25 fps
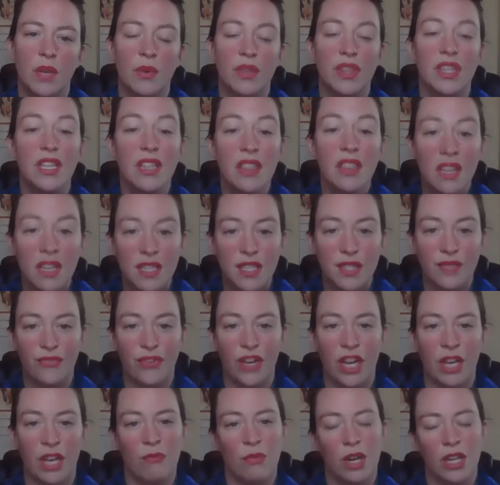Within this
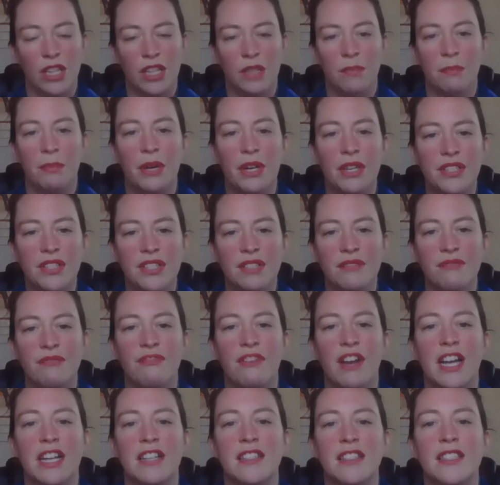framework, the person
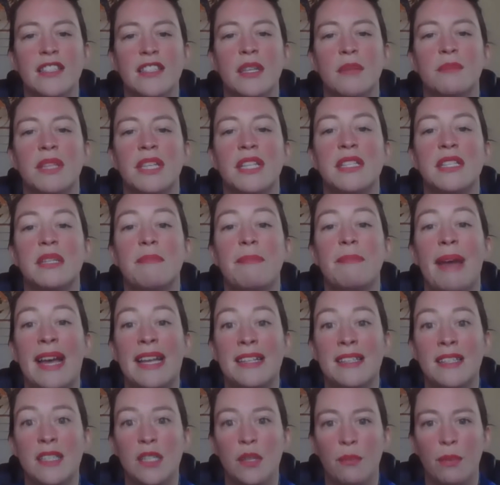finds something
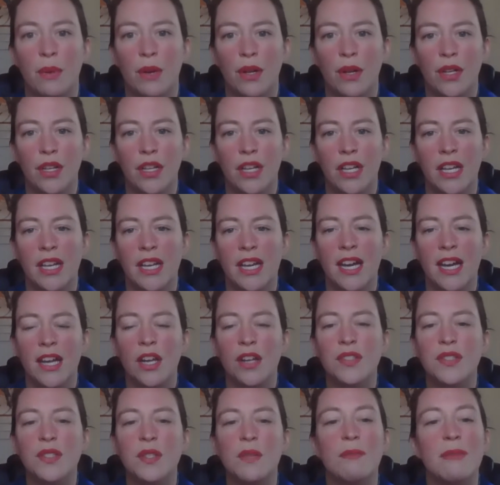dependable and
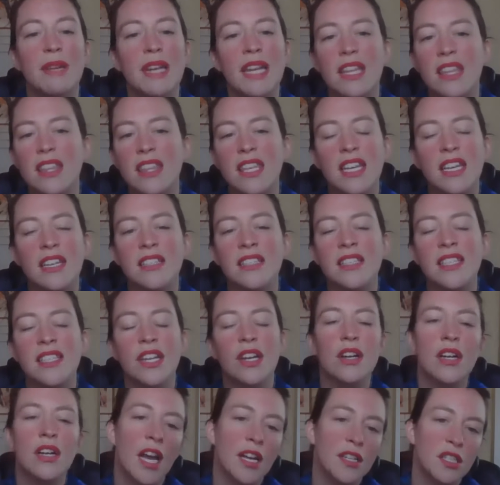also many things
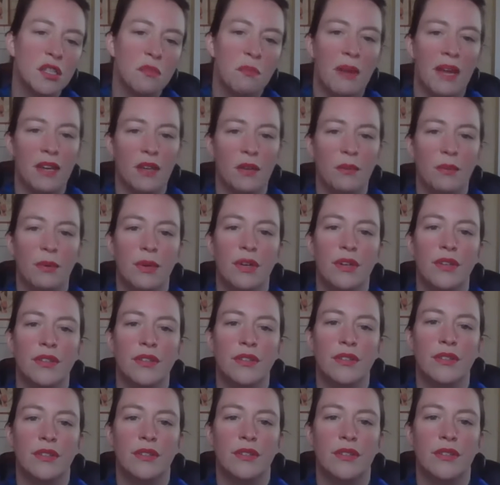that are not dependable.
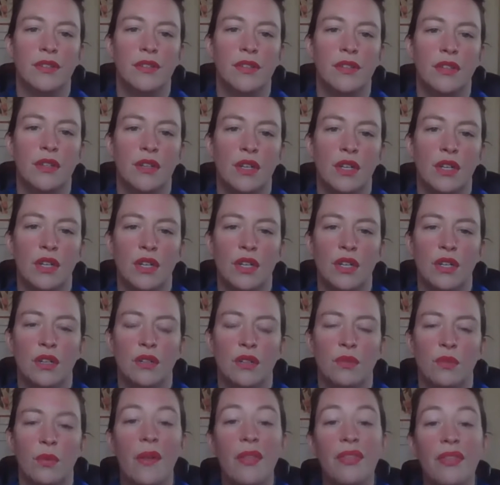
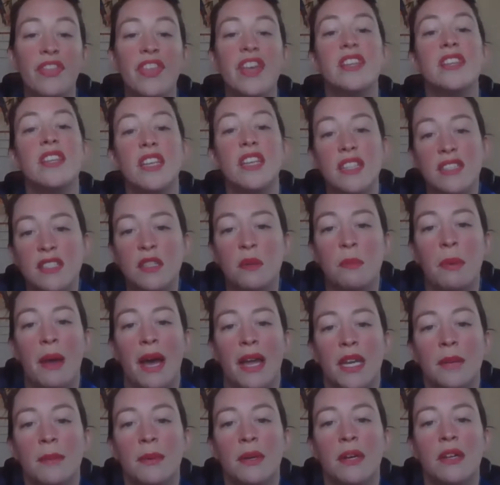One thing that is
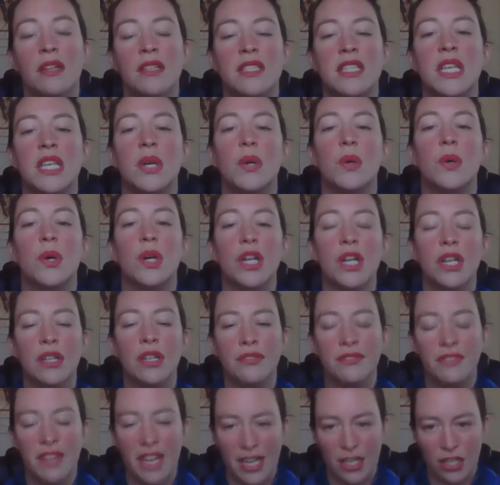dependable is the order
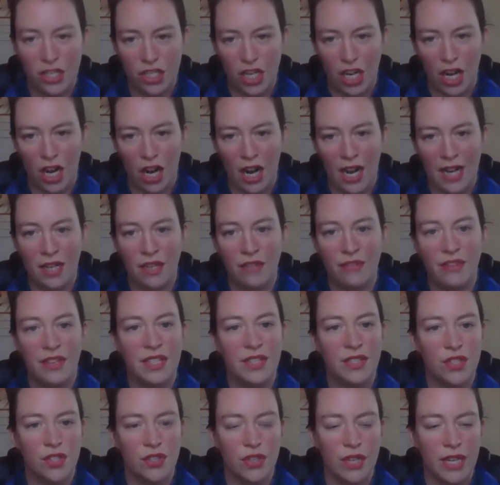of nature and of
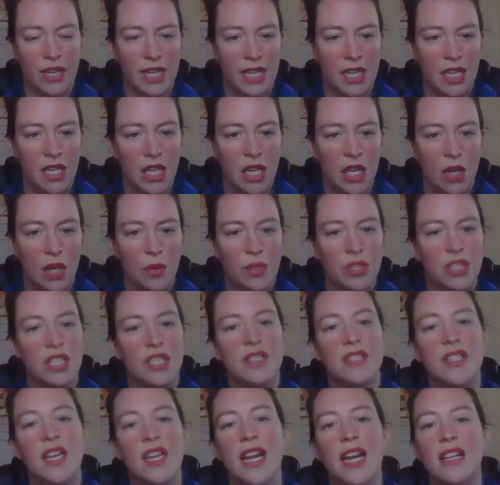history, which the
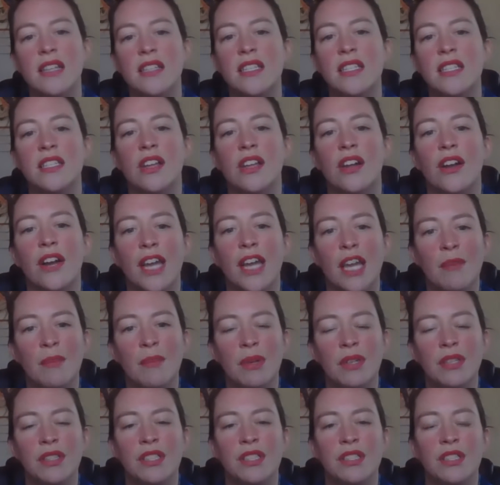sciences are
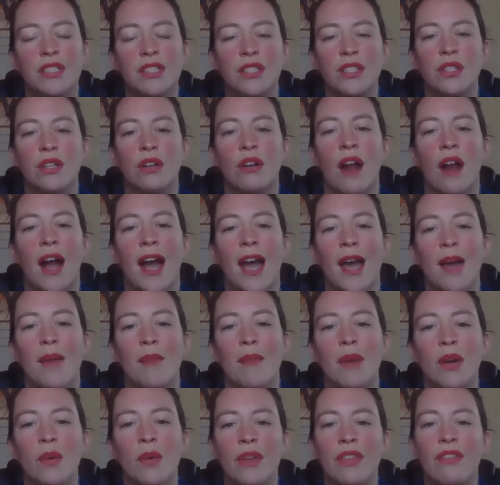able to
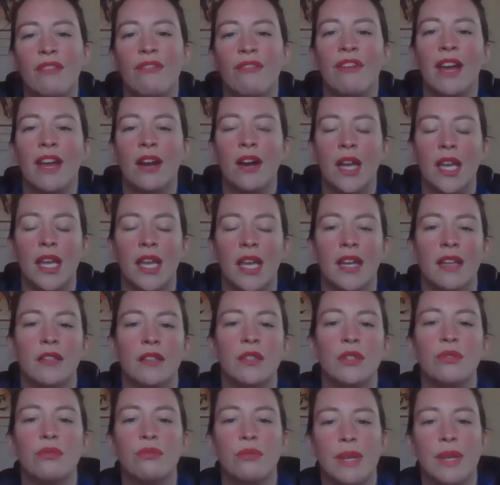describe with varying
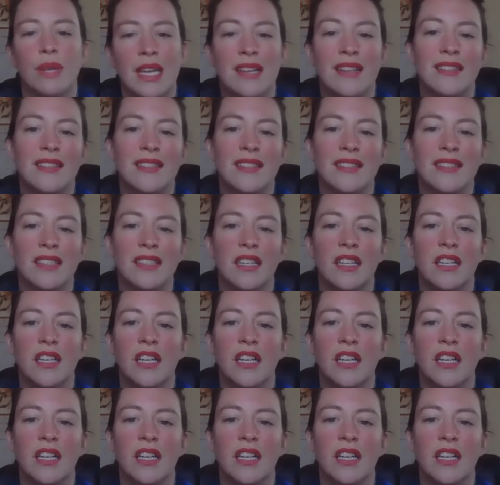degrees